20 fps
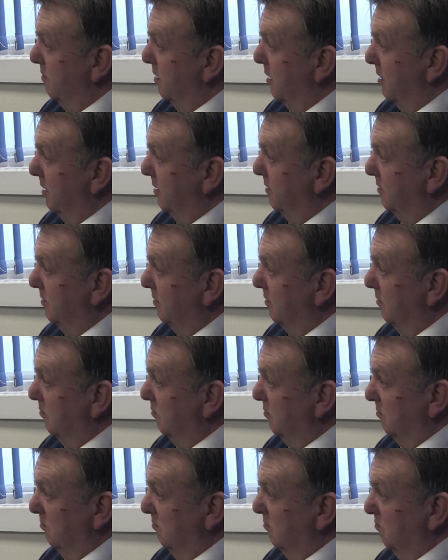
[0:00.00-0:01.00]
And
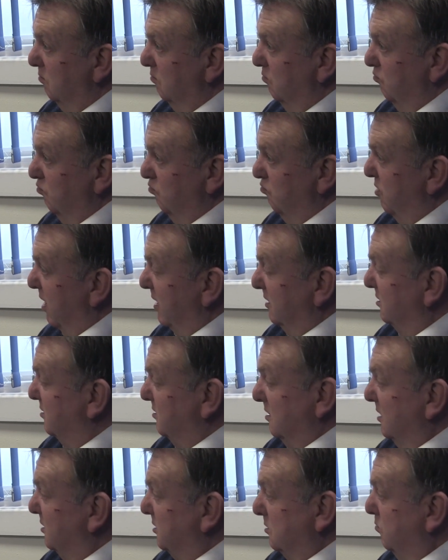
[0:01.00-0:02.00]

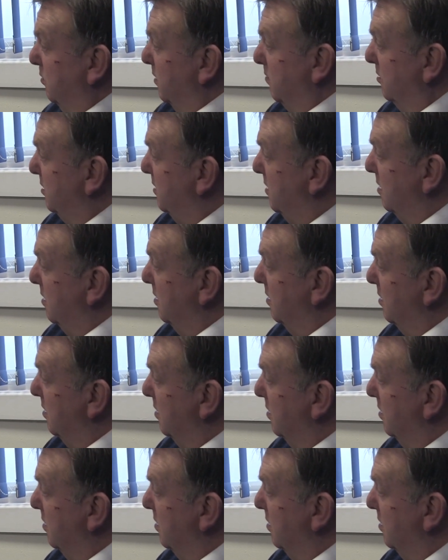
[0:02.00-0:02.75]
that's where we are.